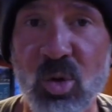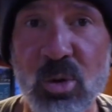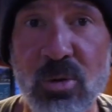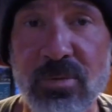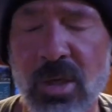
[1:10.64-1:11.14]

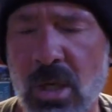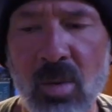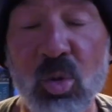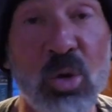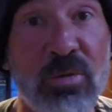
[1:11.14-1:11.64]
approved
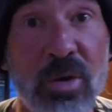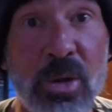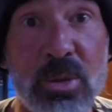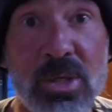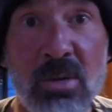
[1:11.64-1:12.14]
for
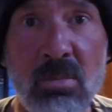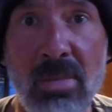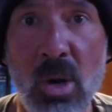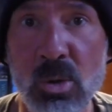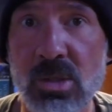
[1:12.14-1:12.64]
use in
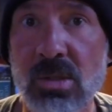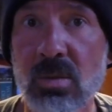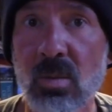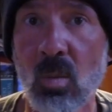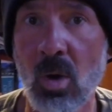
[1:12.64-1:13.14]
most
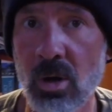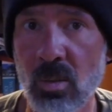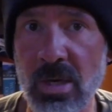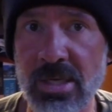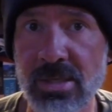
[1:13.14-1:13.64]

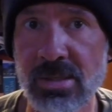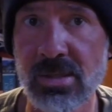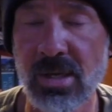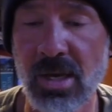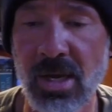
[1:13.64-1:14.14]

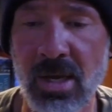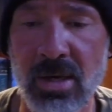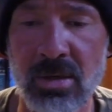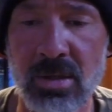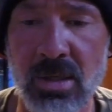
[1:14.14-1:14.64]
waterways
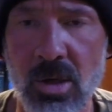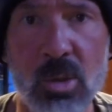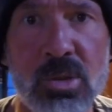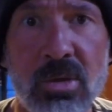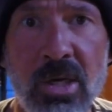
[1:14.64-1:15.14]
and
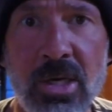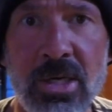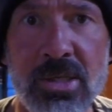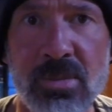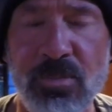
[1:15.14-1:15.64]
coastal
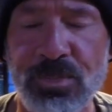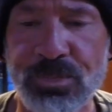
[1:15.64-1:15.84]
areas.